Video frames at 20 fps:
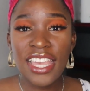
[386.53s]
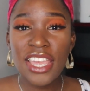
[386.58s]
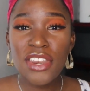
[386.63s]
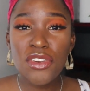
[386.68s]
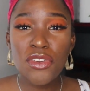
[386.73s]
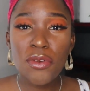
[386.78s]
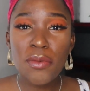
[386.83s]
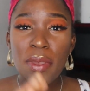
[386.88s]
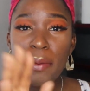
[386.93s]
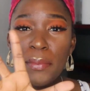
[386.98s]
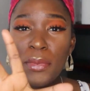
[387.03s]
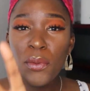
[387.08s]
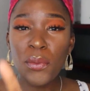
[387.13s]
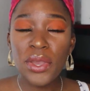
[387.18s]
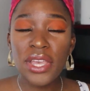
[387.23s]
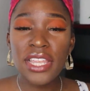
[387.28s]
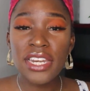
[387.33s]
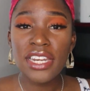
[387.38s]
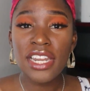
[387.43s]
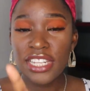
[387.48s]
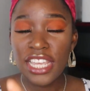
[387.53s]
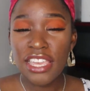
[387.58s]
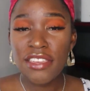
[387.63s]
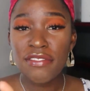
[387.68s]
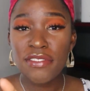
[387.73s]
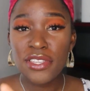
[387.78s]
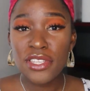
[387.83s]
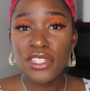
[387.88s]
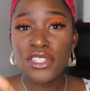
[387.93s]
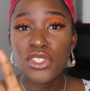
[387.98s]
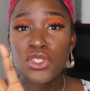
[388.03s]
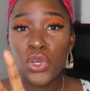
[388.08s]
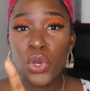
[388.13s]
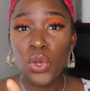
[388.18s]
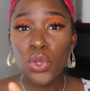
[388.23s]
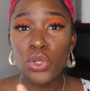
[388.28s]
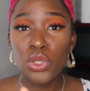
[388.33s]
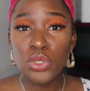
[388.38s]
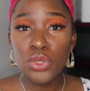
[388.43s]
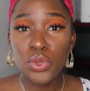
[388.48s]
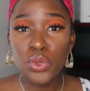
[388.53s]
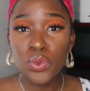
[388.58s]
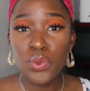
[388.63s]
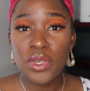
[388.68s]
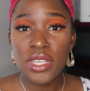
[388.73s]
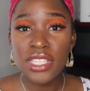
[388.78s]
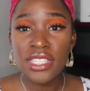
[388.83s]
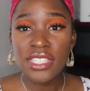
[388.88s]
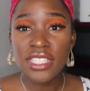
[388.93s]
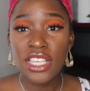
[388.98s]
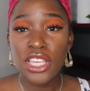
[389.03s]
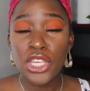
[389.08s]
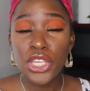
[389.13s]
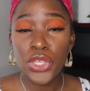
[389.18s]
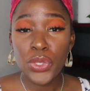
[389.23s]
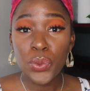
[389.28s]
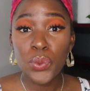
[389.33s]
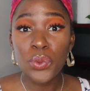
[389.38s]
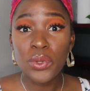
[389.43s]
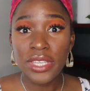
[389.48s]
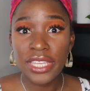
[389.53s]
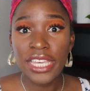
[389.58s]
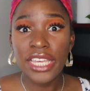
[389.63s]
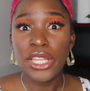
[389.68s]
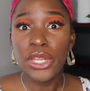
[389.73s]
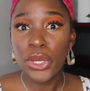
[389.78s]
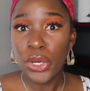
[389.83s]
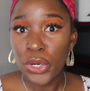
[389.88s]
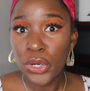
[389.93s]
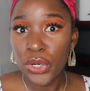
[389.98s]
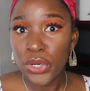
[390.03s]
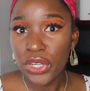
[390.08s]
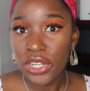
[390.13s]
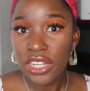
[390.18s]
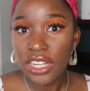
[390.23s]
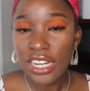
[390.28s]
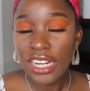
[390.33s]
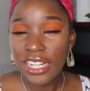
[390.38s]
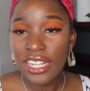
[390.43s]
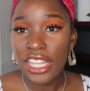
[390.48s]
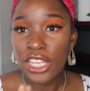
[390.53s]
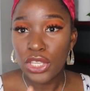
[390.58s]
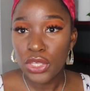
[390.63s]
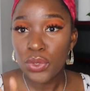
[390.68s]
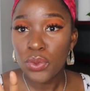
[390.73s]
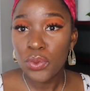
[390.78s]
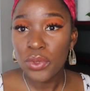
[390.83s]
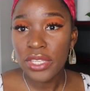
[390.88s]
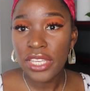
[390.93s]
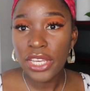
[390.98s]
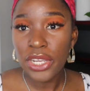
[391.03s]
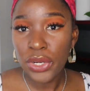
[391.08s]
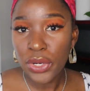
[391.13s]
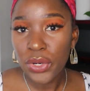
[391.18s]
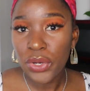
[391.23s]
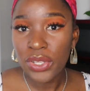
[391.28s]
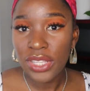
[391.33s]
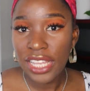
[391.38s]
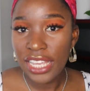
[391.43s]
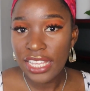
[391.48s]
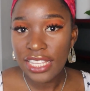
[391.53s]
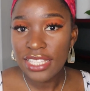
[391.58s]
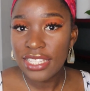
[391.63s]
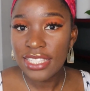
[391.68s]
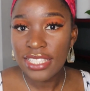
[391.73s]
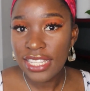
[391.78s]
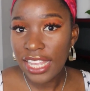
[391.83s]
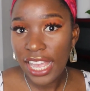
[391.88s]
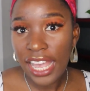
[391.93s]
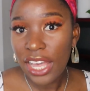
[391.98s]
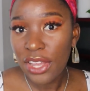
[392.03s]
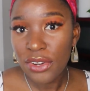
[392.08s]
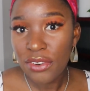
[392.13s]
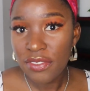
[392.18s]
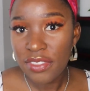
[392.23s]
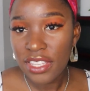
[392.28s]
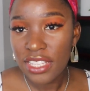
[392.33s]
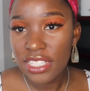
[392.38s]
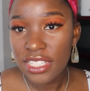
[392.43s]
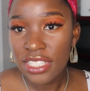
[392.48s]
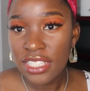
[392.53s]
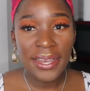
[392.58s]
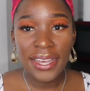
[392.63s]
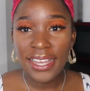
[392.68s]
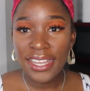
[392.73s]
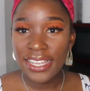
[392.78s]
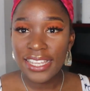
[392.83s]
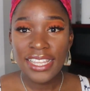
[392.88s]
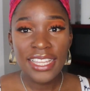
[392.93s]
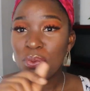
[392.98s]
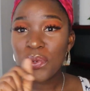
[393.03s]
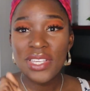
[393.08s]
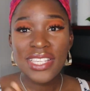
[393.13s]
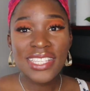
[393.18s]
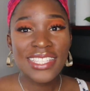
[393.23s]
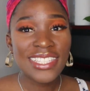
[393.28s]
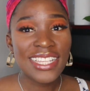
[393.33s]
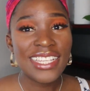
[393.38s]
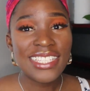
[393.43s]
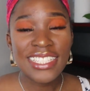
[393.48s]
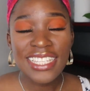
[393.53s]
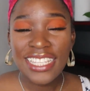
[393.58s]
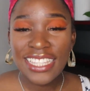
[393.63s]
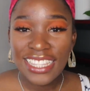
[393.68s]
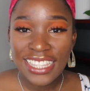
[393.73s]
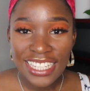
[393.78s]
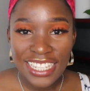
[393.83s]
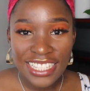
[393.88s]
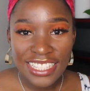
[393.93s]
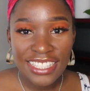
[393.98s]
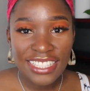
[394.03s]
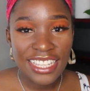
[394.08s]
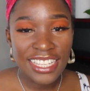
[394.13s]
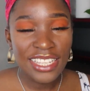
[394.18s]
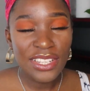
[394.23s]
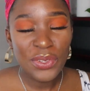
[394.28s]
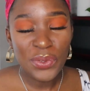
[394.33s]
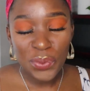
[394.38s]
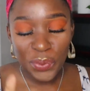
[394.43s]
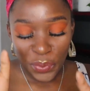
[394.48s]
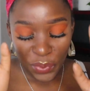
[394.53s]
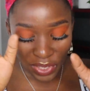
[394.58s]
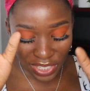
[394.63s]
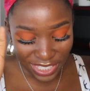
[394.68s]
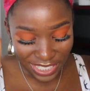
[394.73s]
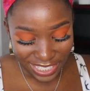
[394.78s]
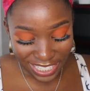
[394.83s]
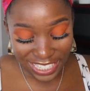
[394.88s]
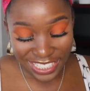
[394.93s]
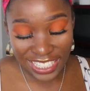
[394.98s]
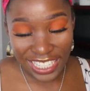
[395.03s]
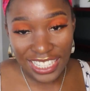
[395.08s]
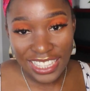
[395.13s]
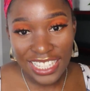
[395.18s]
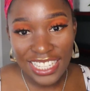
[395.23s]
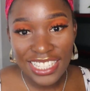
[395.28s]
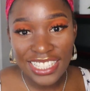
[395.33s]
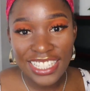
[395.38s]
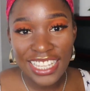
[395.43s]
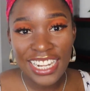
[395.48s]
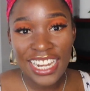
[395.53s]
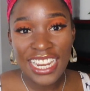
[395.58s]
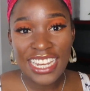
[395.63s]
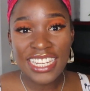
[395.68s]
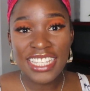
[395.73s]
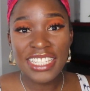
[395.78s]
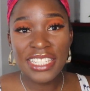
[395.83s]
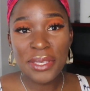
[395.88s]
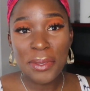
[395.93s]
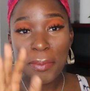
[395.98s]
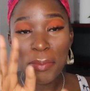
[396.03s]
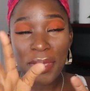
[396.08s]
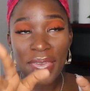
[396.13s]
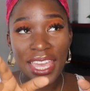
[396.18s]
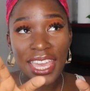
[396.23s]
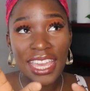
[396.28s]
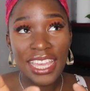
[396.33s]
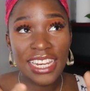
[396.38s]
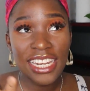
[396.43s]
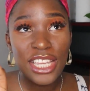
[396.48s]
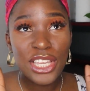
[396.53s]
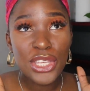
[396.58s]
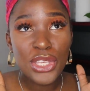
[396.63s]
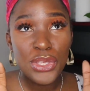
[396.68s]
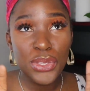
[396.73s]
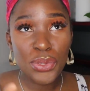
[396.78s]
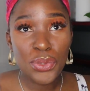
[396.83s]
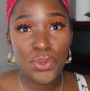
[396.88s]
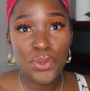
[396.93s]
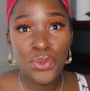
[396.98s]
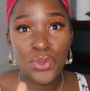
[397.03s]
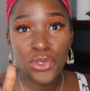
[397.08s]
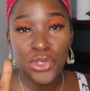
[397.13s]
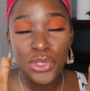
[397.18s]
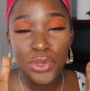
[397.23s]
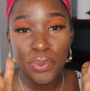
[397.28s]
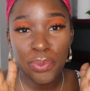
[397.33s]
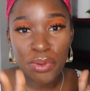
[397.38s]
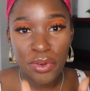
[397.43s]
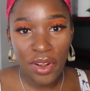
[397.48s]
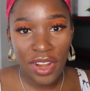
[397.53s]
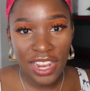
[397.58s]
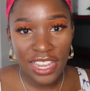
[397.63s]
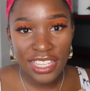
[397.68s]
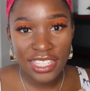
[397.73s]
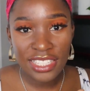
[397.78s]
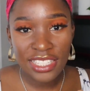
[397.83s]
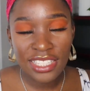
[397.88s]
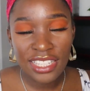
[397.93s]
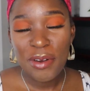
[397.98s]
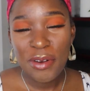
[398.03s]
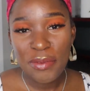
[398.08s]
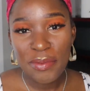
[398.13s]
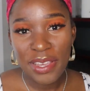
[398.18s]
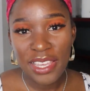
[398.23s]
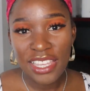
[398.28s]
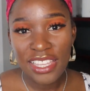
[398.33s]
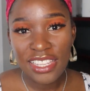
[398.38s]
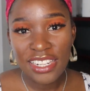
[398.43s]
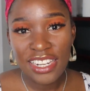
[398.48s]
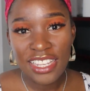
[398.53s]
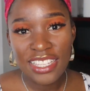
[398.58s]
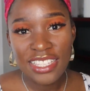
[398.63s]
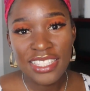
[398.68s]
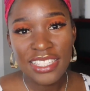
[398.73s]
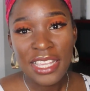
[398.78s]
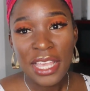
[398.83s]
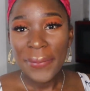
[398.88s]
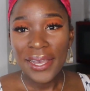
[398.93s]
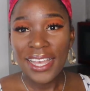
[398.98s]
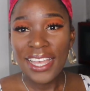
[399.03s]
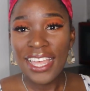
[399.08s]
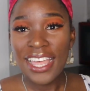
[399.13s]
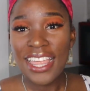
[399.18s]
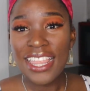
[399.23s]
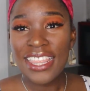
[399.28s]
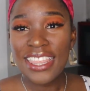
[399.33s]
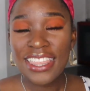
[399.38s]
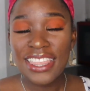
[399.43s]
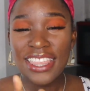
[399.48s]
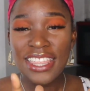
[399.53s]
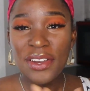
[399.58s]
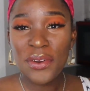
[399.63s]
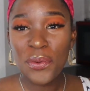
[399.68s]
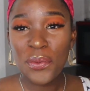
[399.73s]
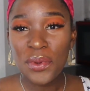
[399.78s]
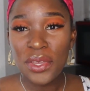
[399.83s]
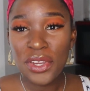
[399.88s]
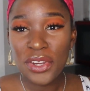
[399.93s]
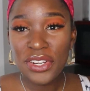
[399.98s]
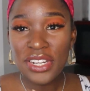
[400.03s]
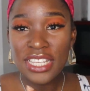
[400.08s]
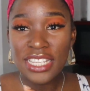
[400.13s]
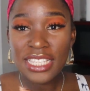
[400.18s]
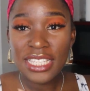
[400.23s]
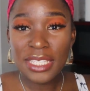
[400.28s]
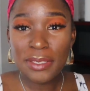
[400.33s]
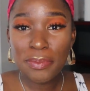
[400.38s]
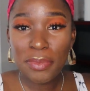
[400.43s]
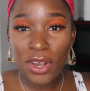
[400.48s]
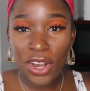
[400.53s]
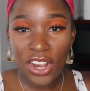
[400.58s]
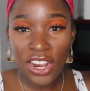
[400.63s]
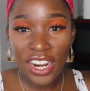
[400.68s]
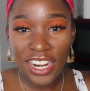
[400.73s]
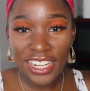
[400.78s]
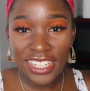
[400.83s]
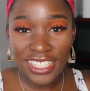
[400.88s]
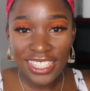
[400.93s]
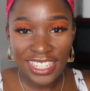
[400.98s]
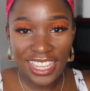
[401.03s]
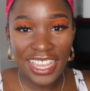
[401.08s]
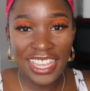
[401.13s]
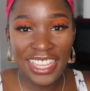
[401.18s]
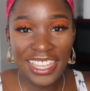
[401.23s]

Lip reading: and remember when David told Louise, you will get hurt, like you get her, like stay out of this. But Louise doesn't listen. And she paid a huge price. Oh my goodness. But the weirdest part